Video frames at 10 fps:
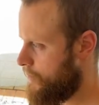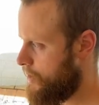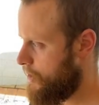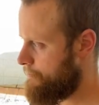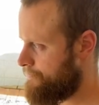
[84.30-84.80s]

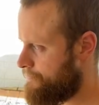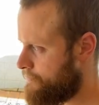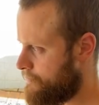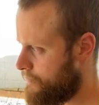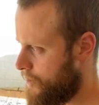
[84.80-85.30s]
know,
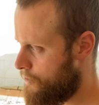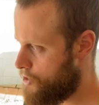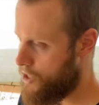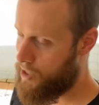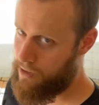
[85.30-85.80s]
if you're
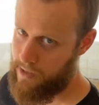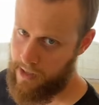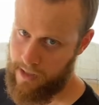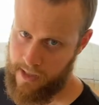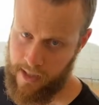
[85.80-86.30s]
training in a
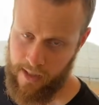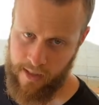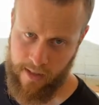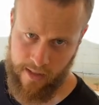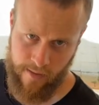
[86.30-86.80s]

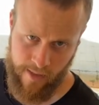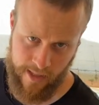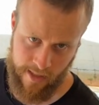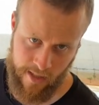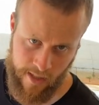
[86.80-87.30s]
facility that's
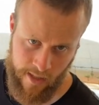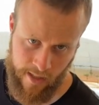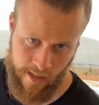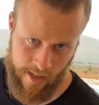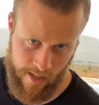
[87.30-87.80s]
invested
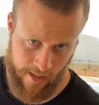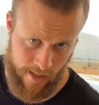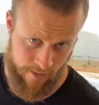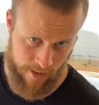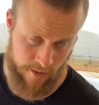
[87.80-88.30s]
in
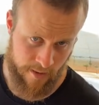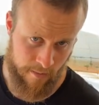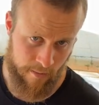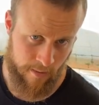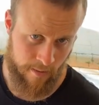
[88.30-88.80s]
giving you
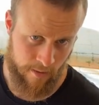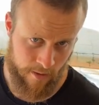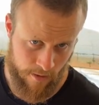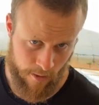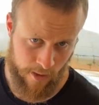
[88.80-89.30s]
some
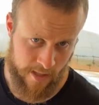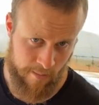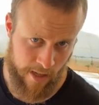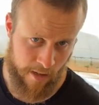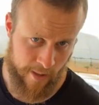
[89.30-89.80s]
good quality
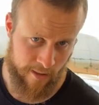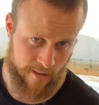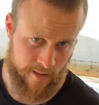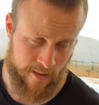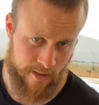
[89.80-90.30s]

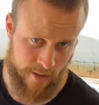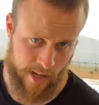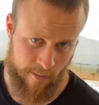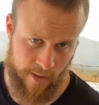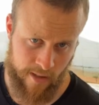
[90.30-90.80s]
barbells to
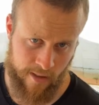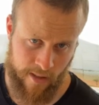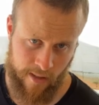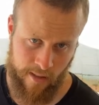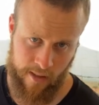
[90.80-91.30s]
train with,
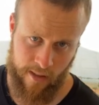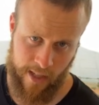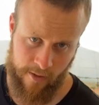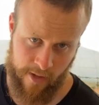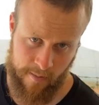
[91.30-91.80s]

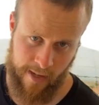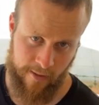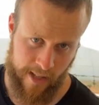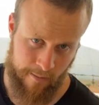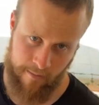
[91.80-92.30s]
out of respect
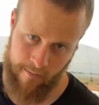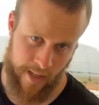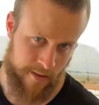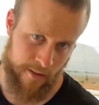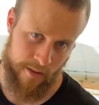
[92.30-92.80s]
for them,
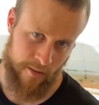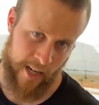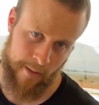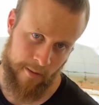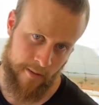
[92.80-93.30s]
let's not do
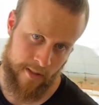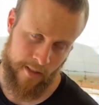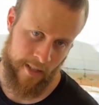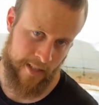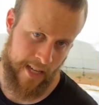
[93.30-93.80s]
rack pulls
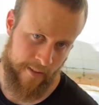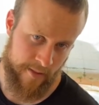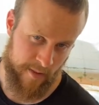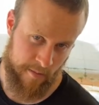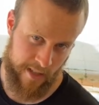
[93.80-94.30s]
unless they have
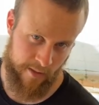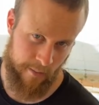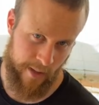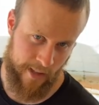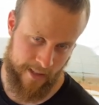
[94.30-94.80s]
some
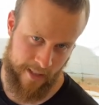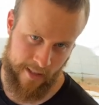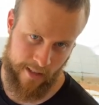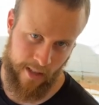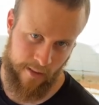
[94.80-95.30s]
specific bars set
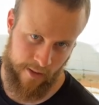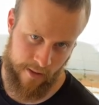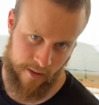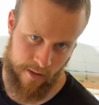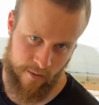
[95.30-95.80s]
aside for you
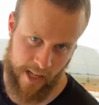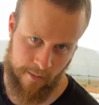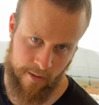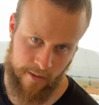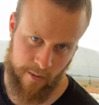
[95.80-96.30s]
to do rack
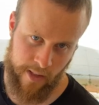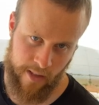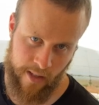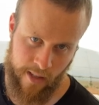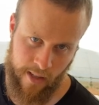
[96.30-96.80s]
pulls with.
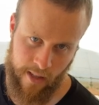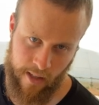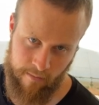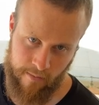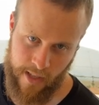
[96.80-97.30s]

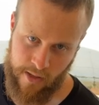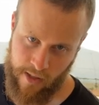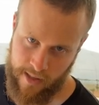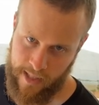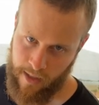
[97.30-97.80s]
Let's try
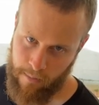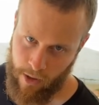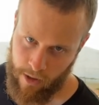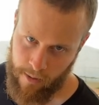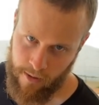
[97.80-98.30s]
and set up
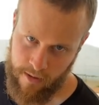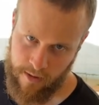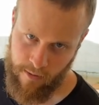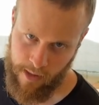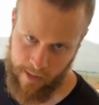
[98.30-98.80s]
block
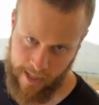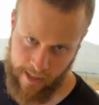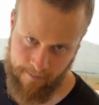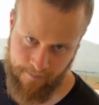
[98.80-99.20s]
pulls where we can.